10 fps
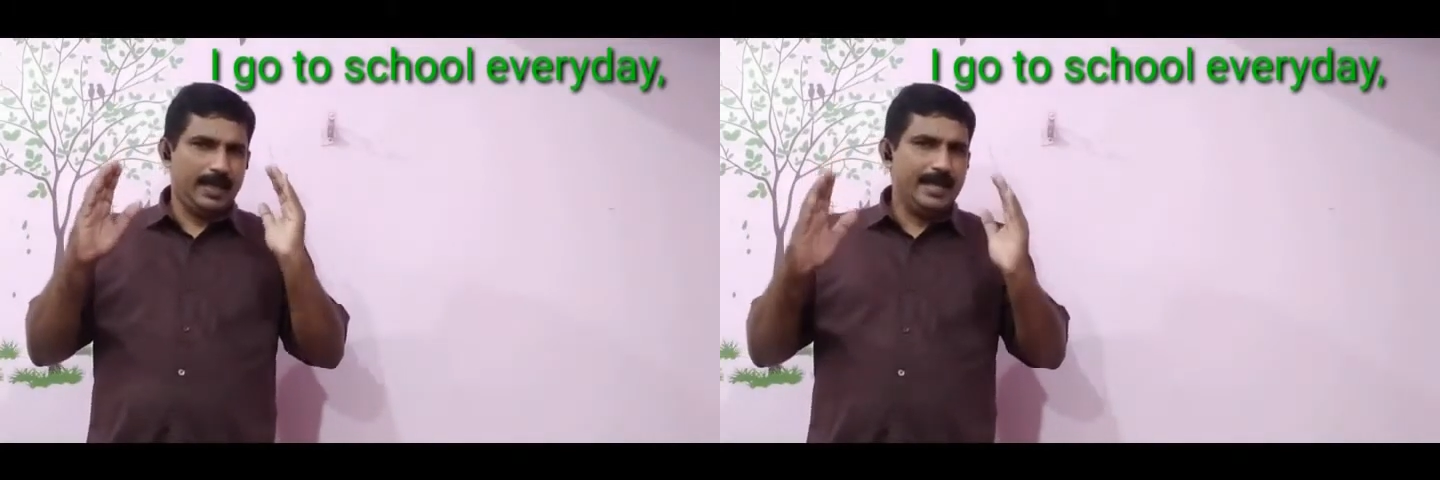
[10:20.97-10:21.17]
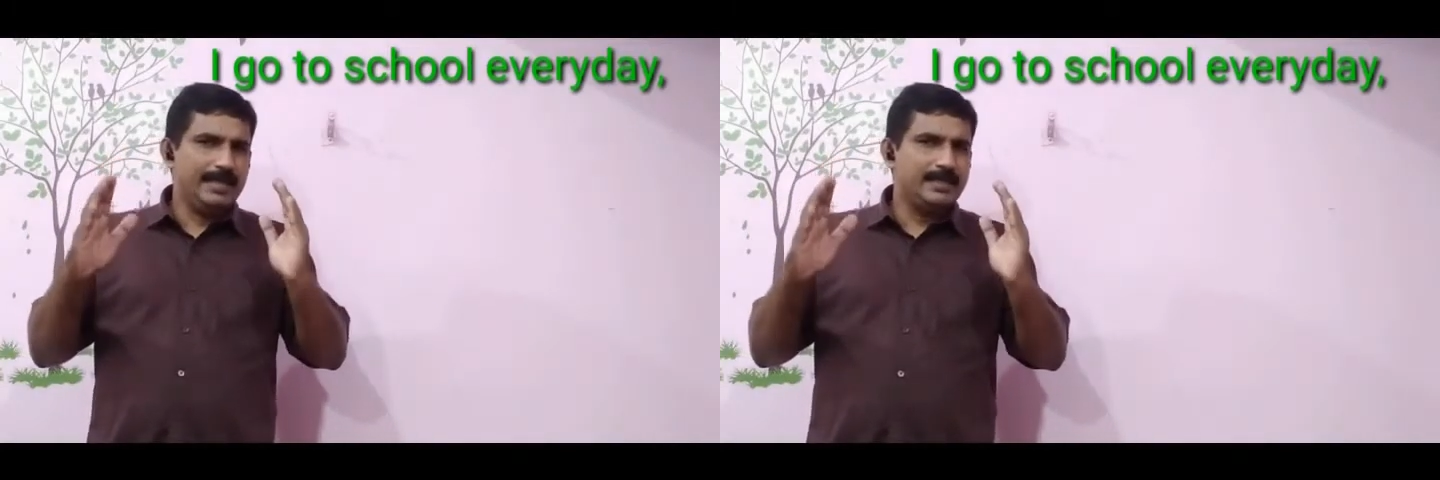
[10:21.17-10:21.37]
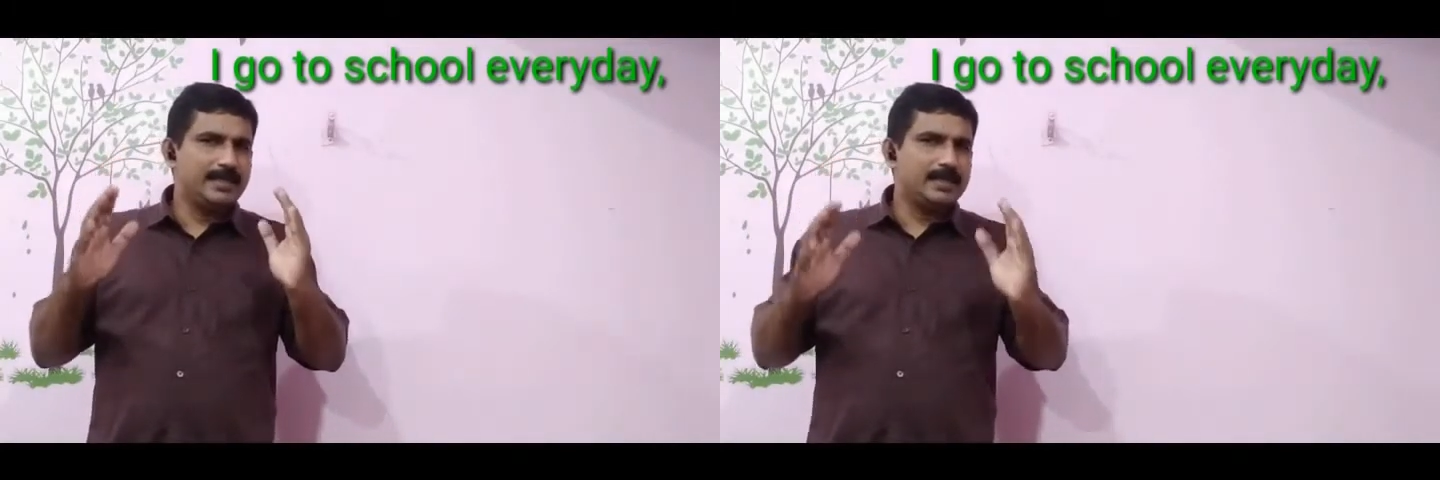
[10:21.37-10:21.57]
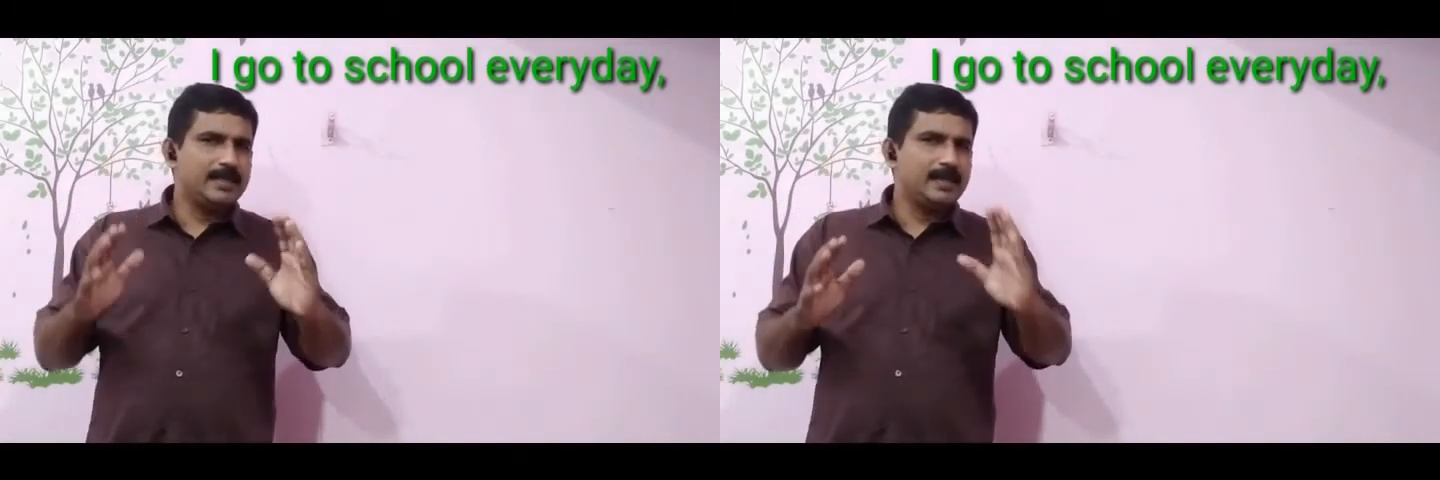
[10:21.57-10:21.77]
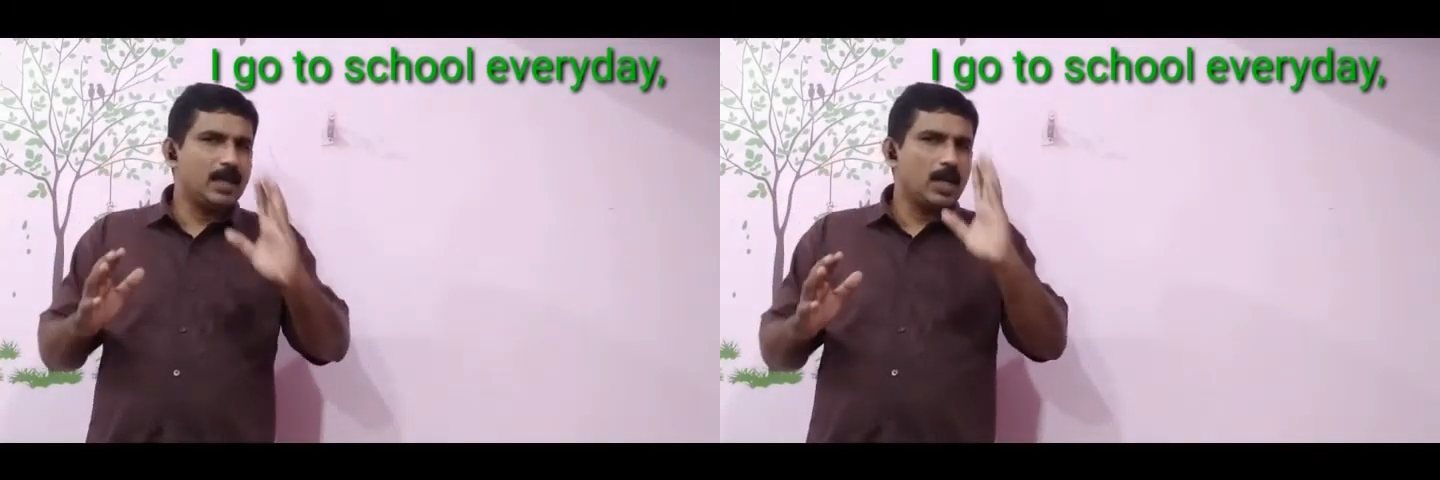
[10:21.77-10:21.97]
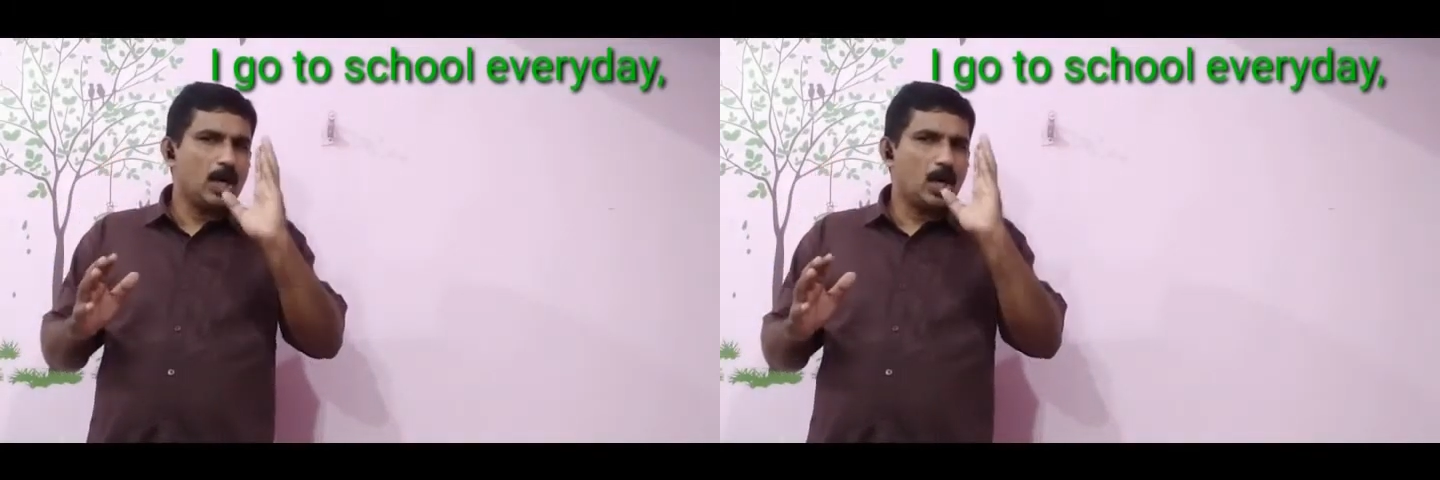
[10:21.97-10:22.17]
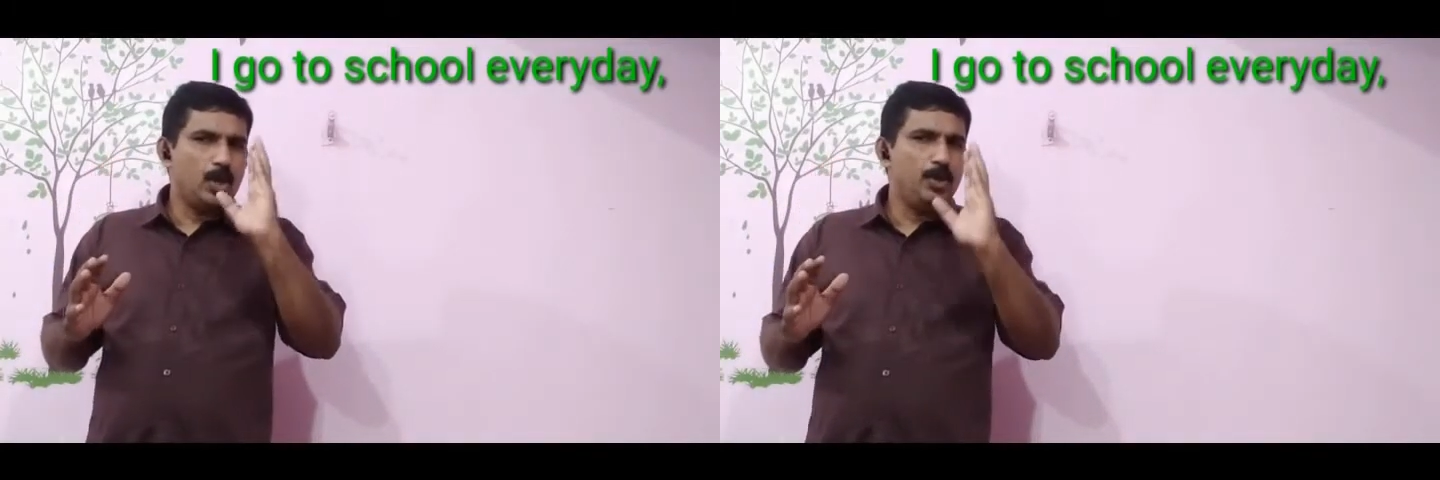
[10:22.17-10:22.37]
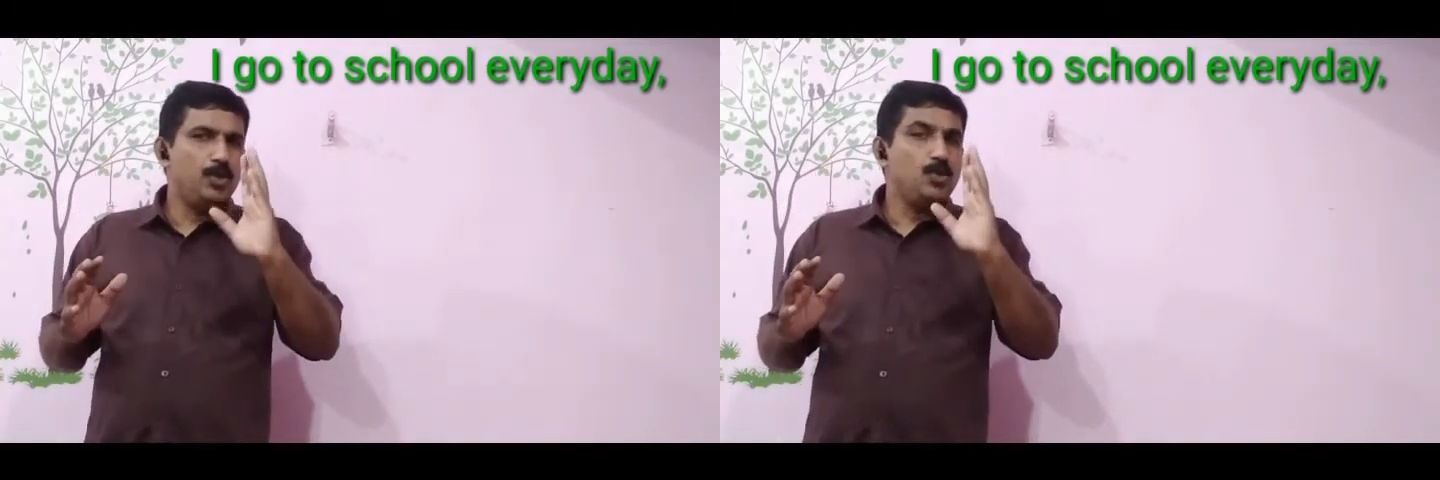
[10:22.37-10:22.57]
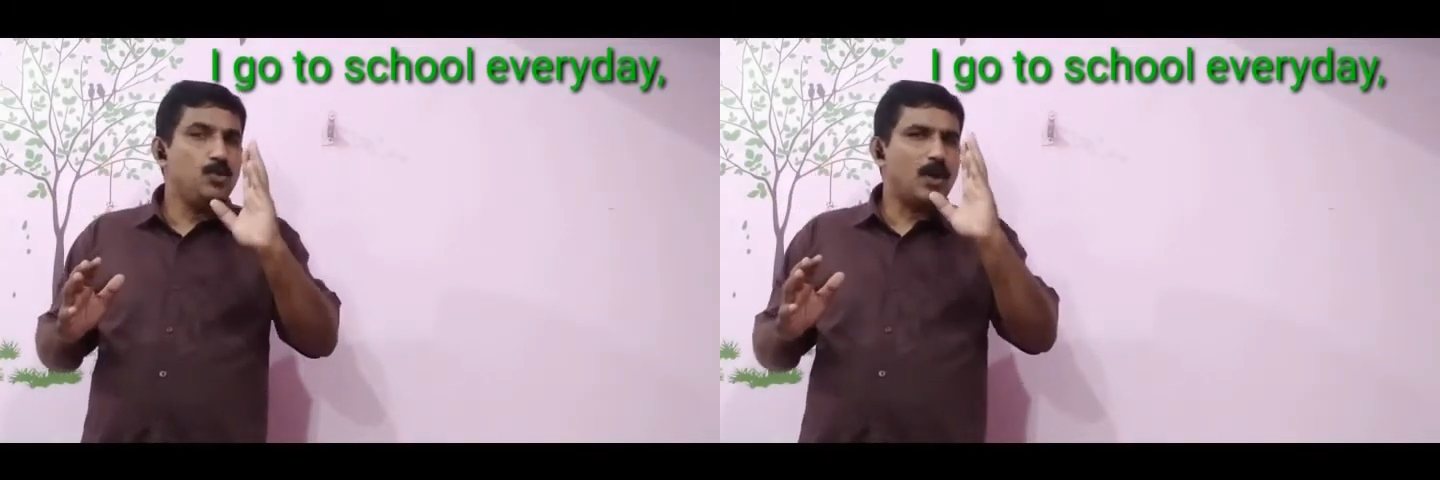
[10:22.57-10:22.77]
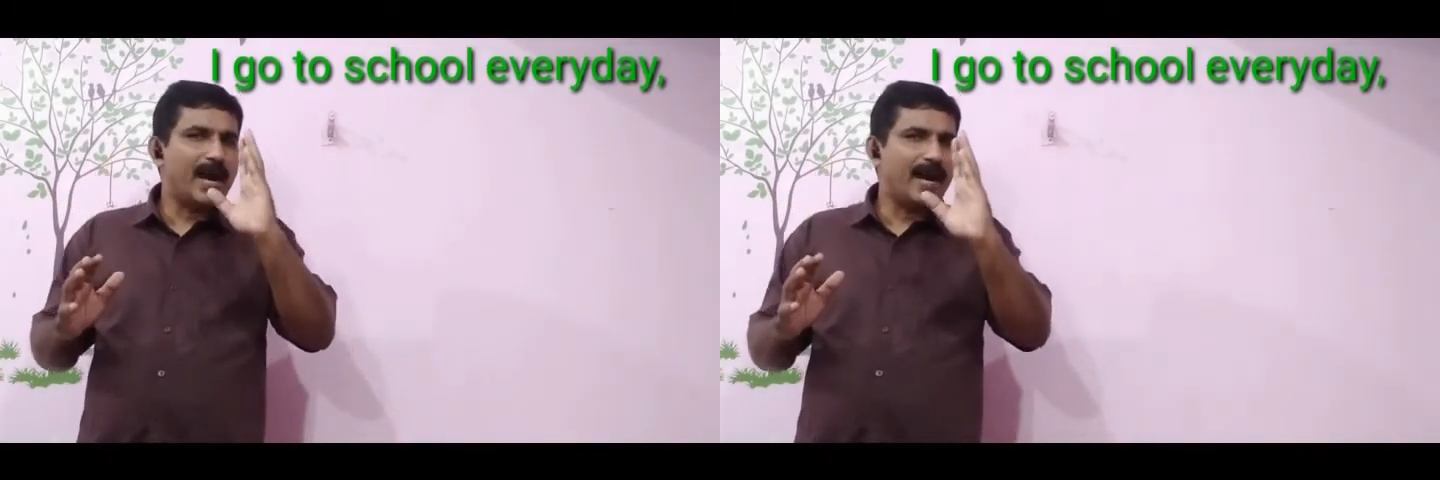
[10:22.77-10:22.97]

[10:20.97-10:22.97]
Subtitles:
is do